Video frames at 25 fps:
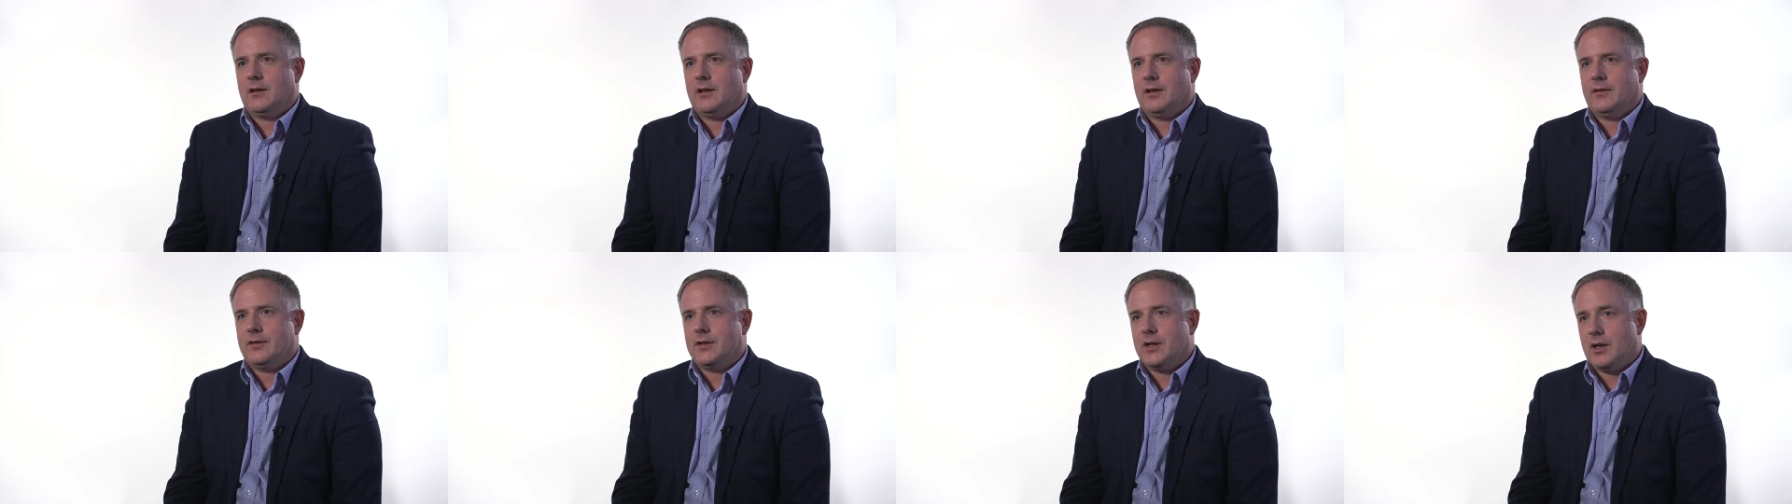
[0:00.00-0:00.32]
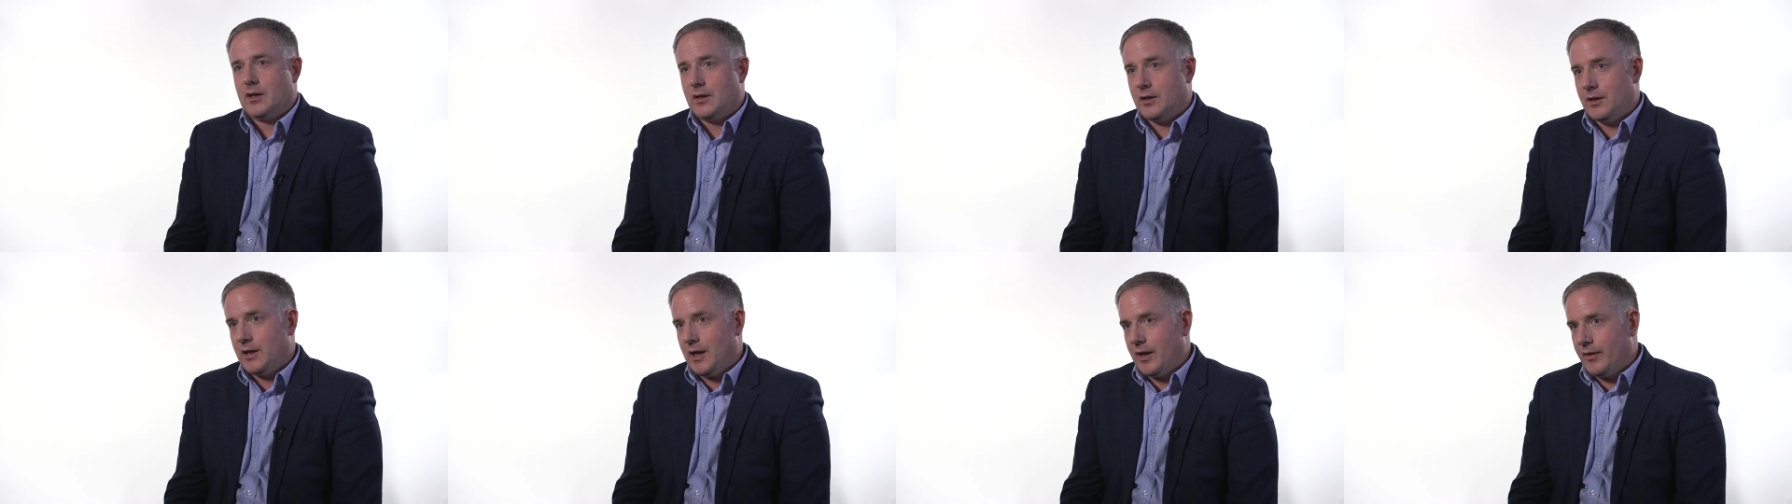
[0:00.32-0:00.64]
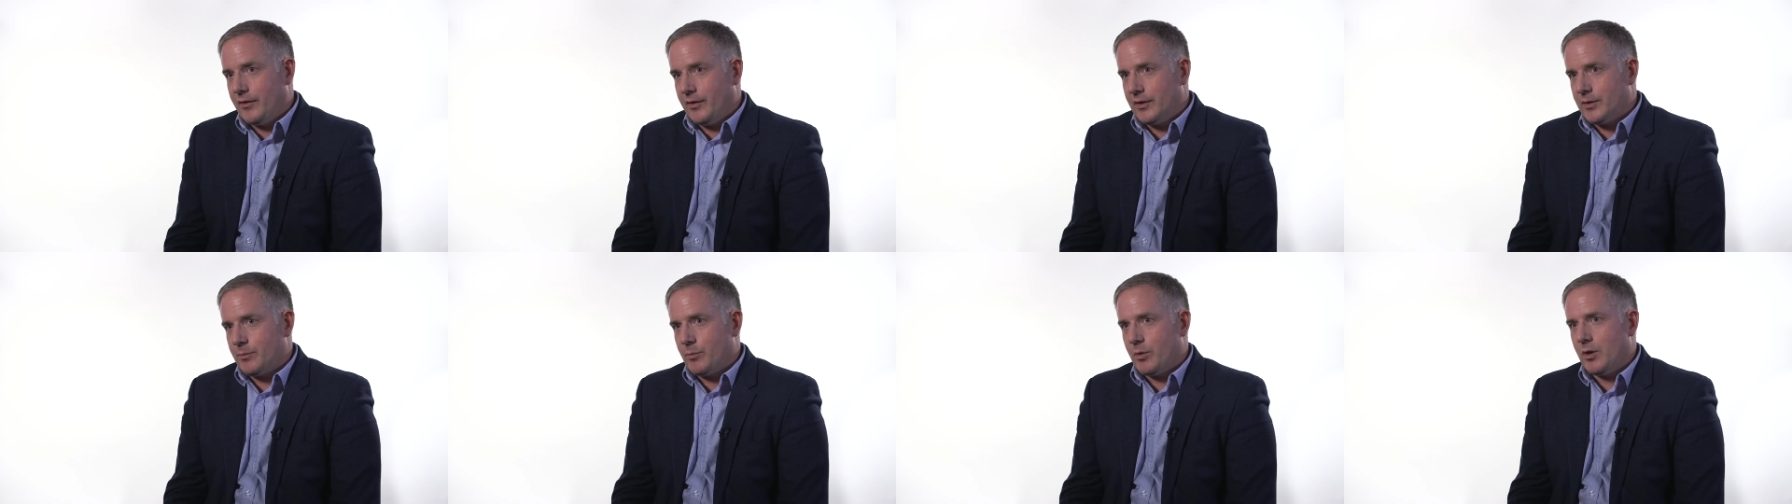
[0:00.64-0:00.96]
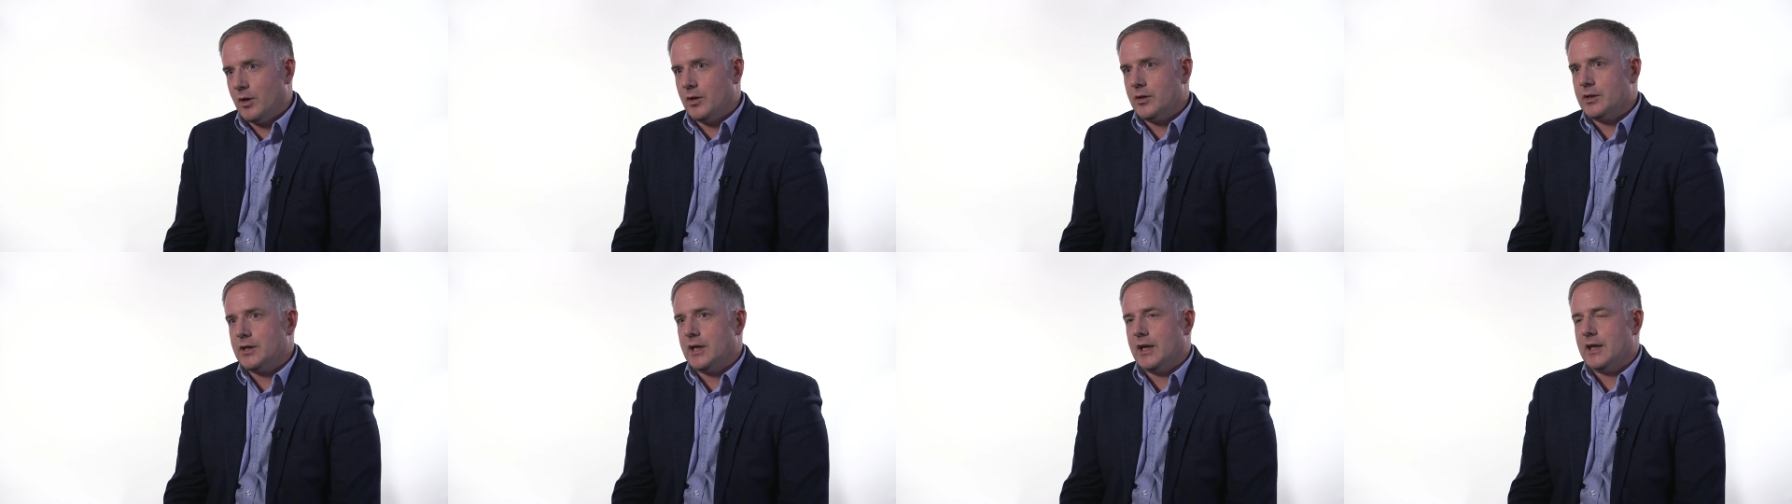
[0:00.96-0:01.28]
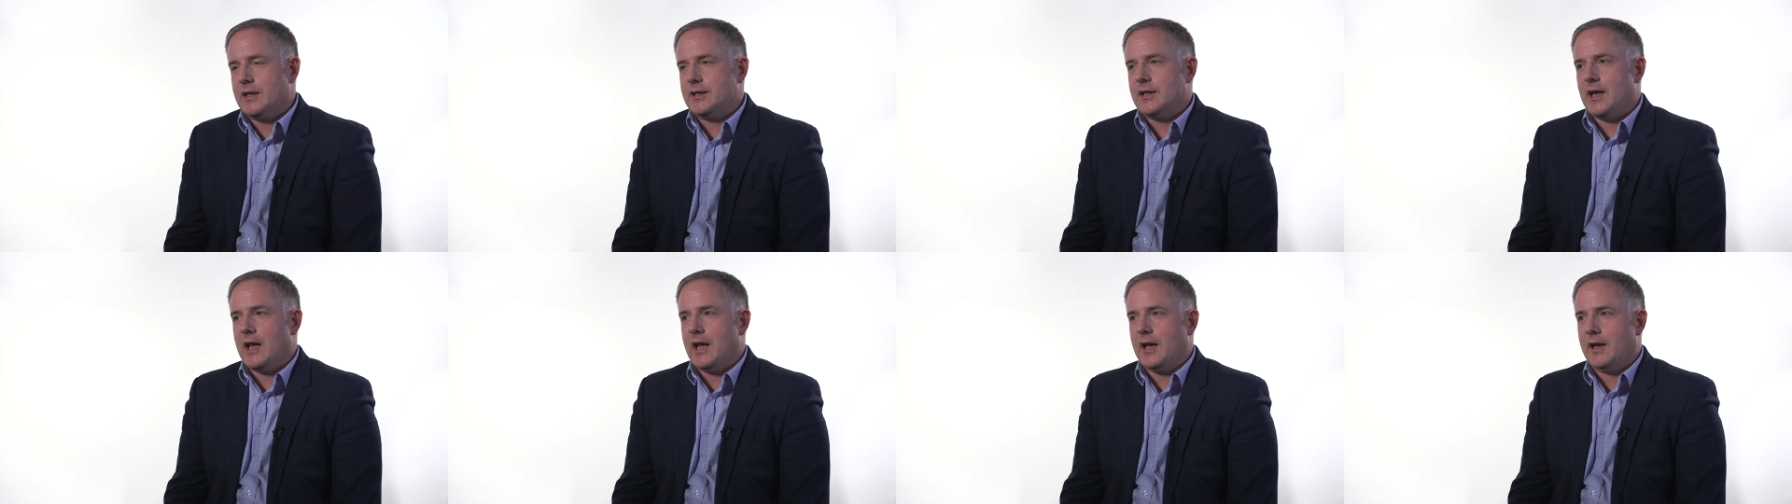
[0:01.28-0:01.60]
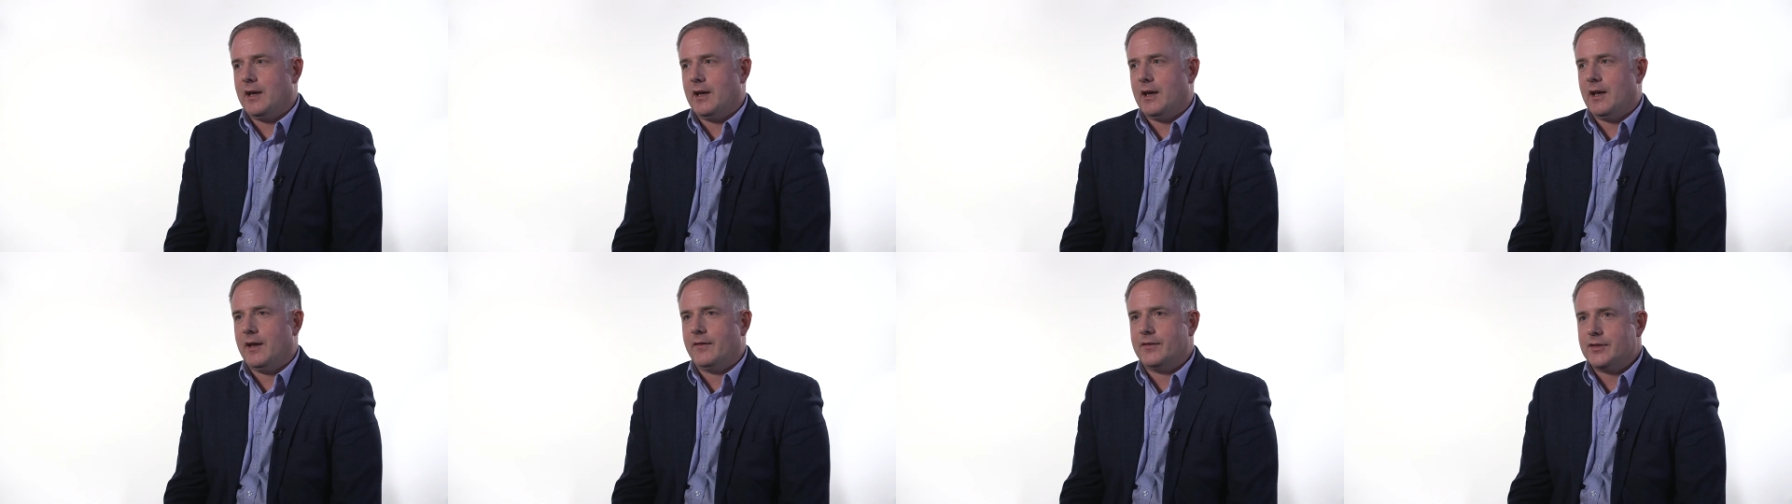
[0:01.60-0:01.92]
they've started down this process
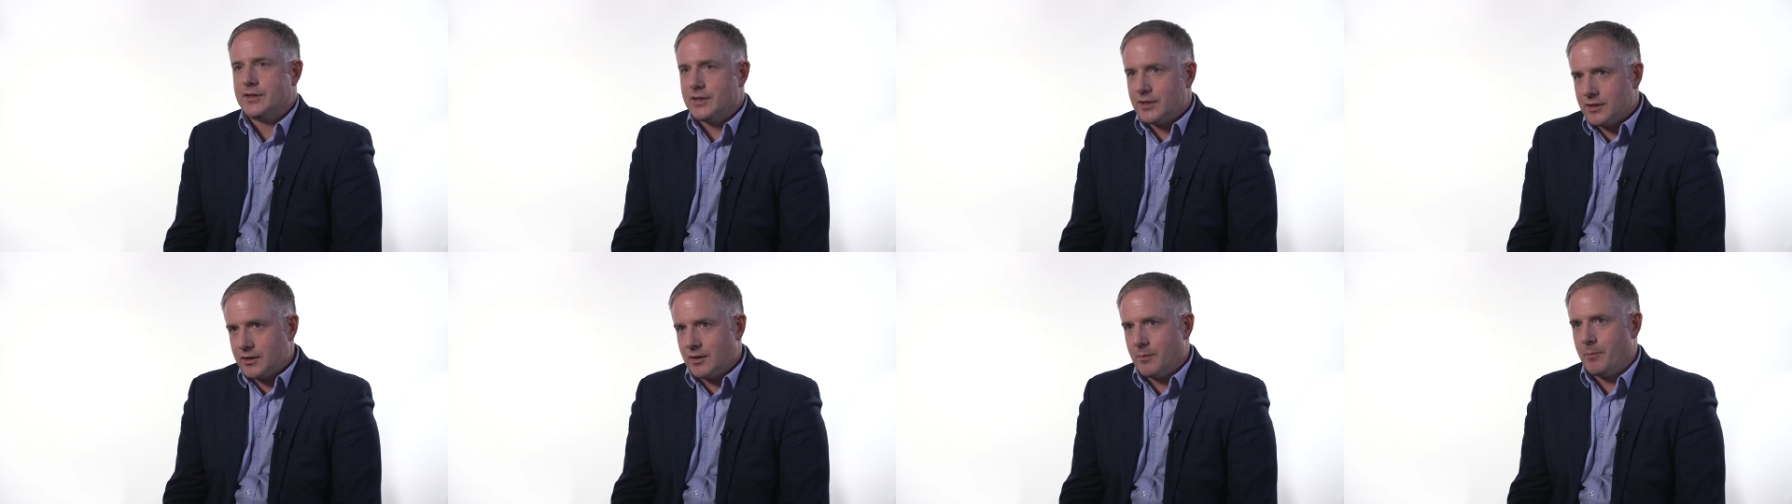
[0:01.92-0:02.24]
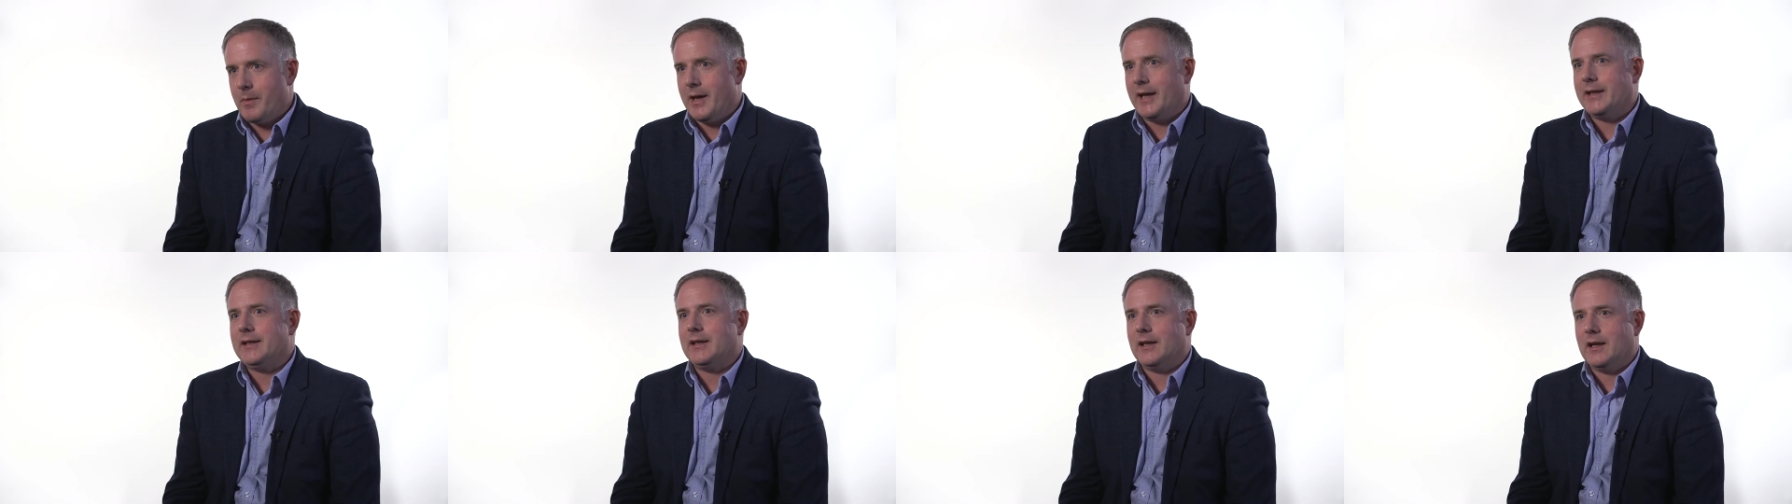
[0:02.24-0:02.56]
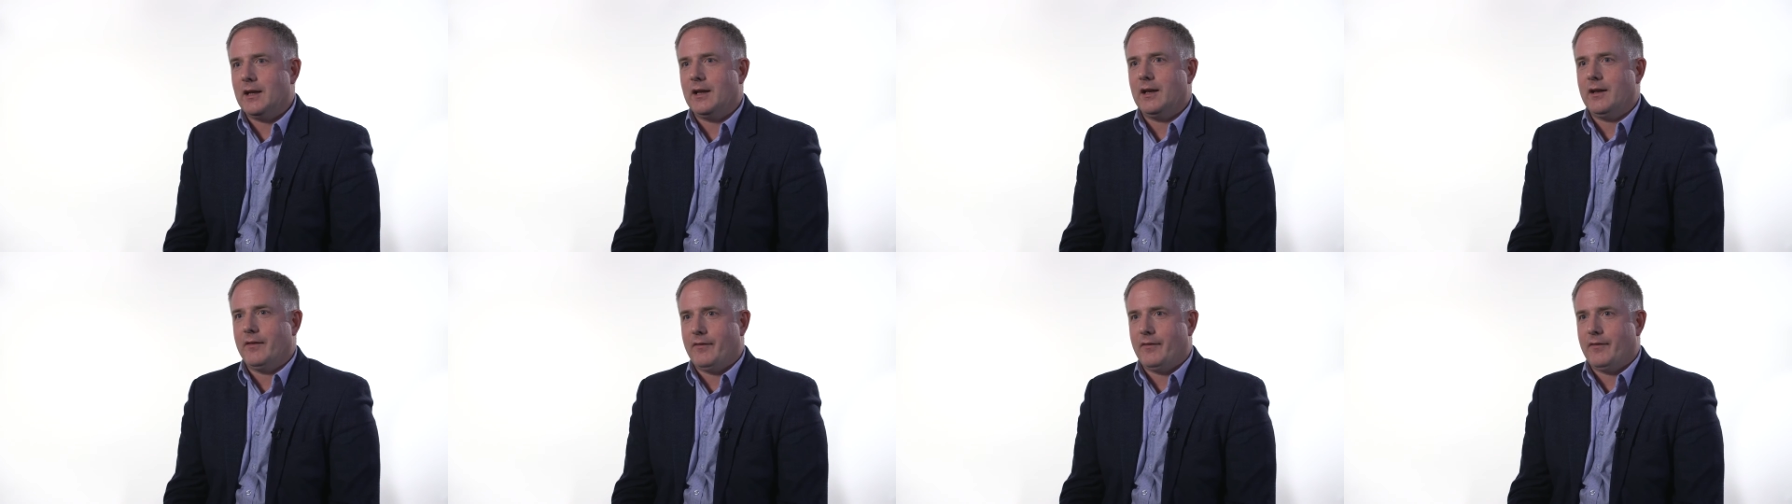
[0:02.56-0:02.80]
and have systematically